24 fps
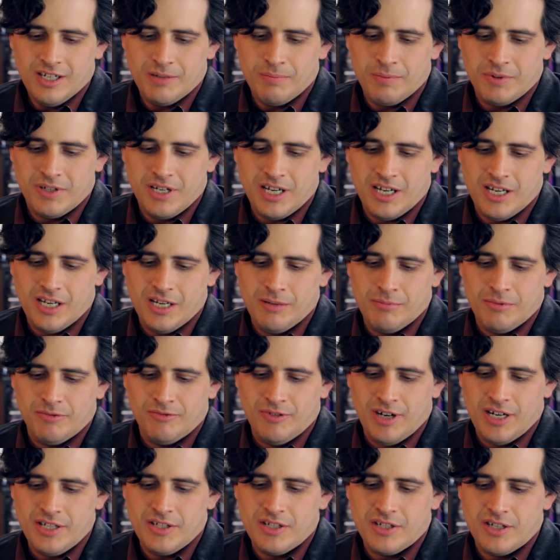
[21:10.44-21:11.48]
Nick McCabe
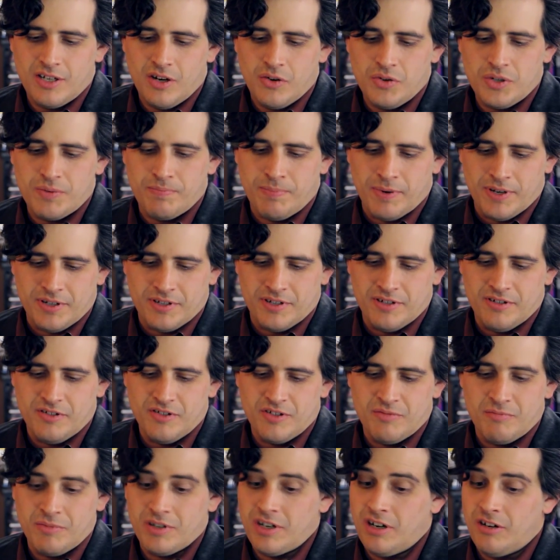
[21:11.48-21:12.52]
writes,
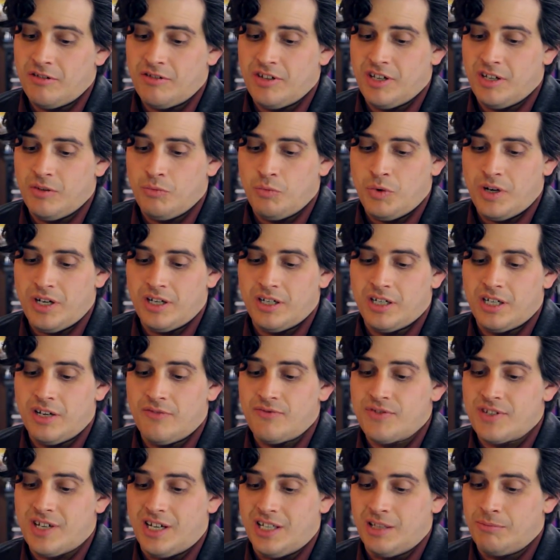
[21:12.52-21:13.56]
Ghostbusters, McCarthy and Wig
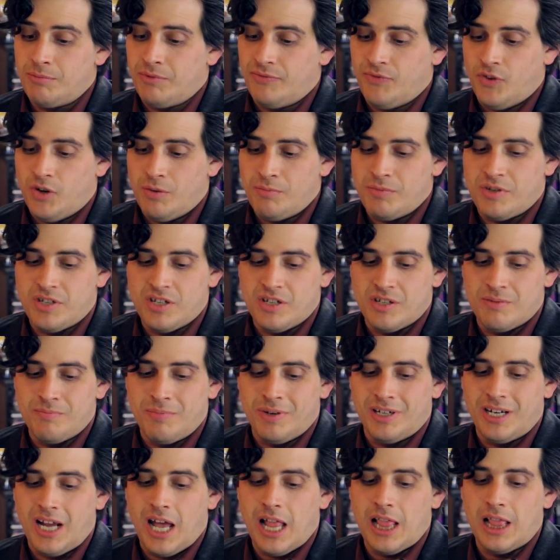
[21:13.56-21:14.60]
give solid performances,
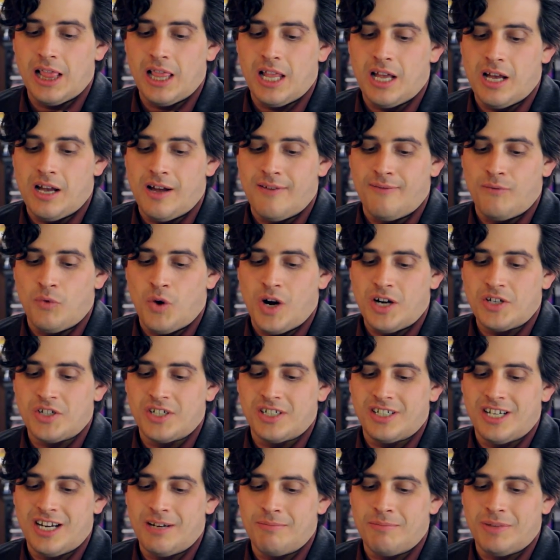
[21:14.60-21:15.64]
but I love
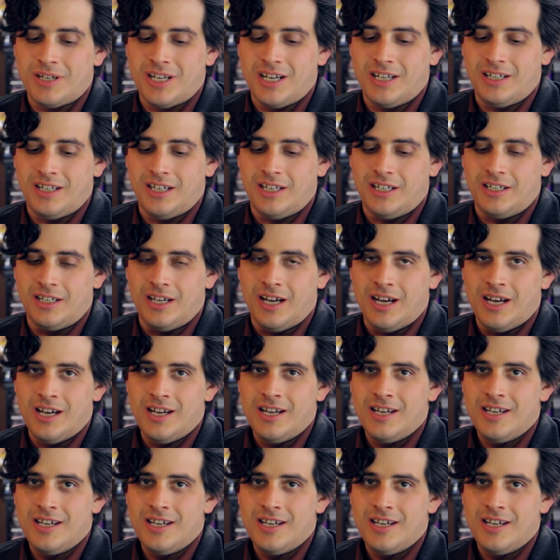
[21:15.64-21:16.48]
watching Kate McKinnon.